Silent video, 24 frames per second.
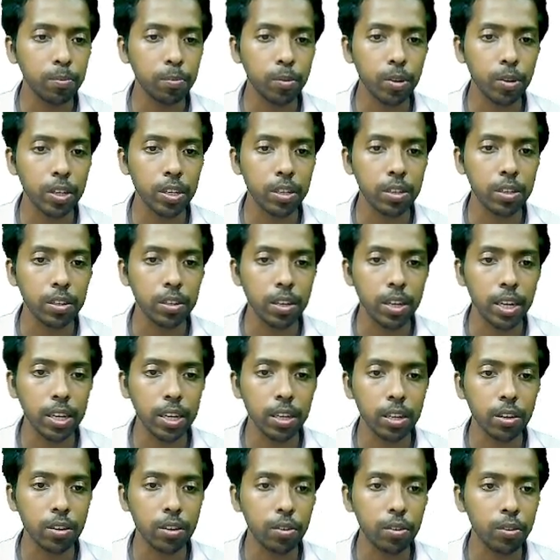point.
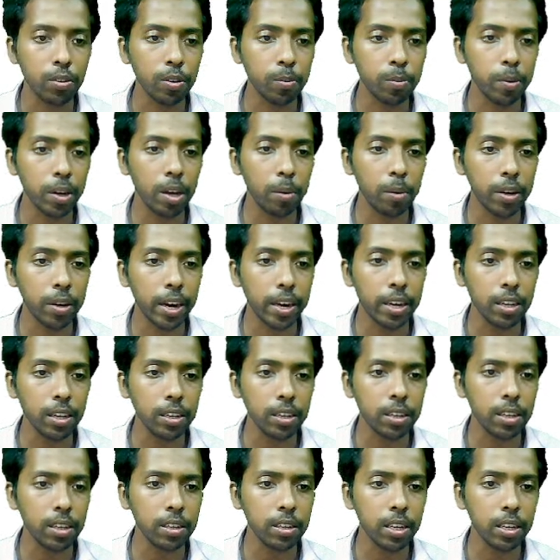I hope I am correct
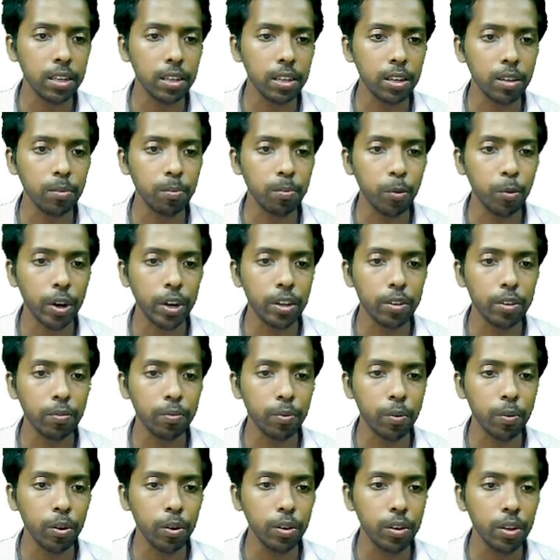here.
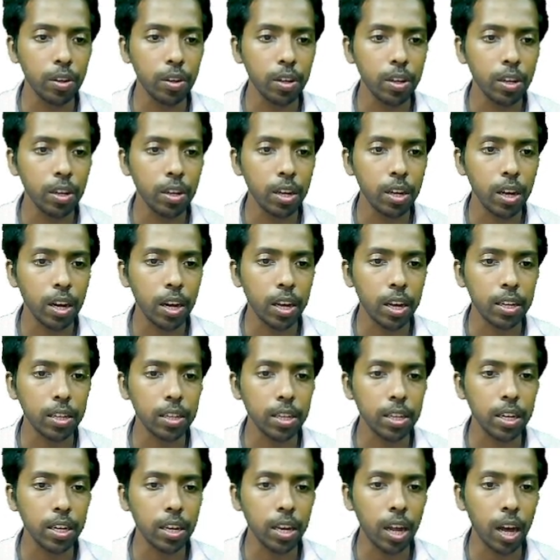13.4, and
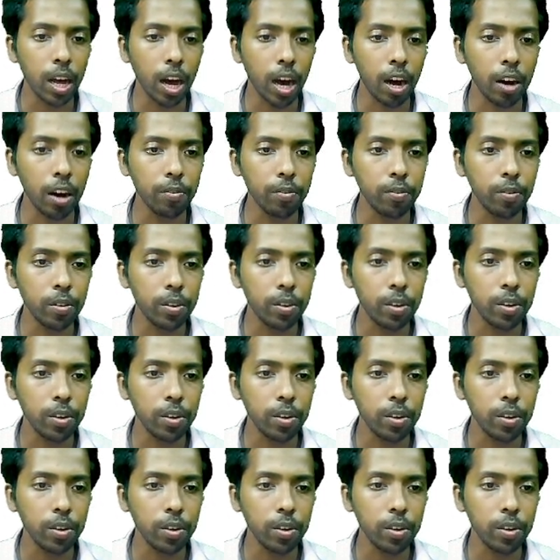then half,